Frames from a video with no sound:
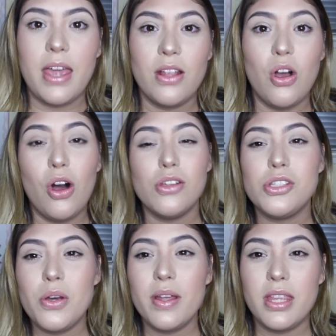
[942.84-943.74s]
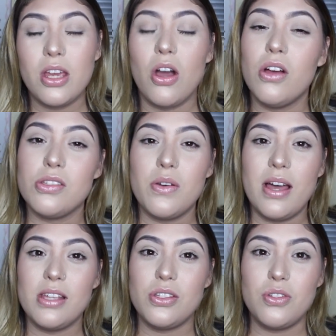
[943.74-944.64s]
And also I think it also
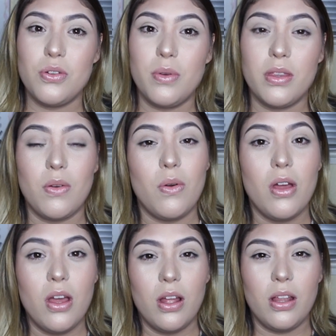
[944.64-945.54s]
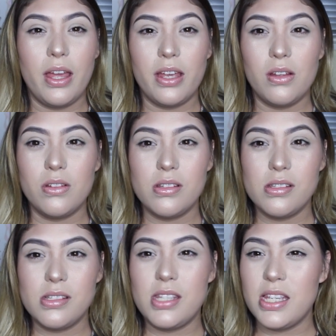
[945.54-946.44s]
has to do with like
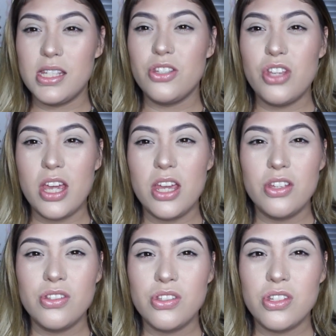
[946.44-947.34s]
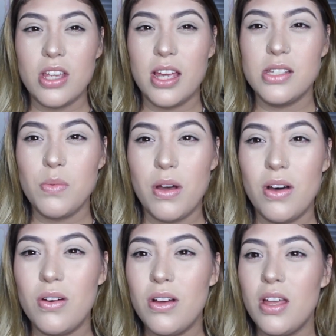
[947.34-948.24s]
season change as
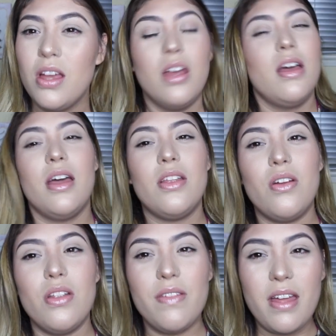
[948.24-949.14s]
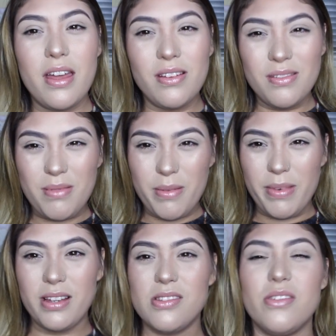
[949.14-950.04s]
well and all of that. My
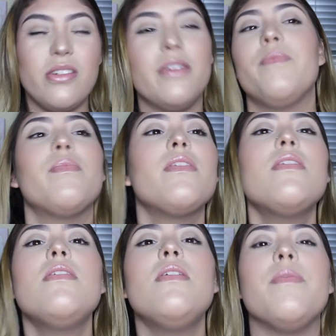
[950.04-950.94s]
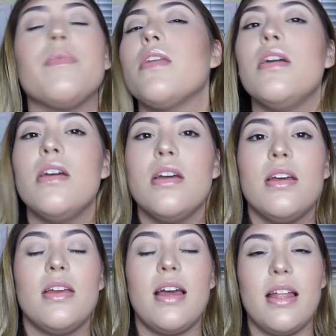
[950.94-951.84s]
back's hurt.
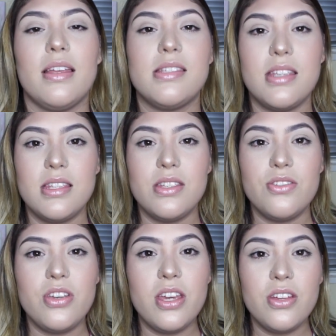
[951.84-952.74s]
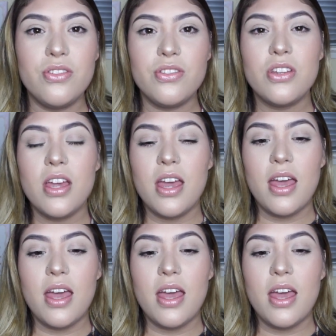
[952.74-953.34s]
Yeah, like season change.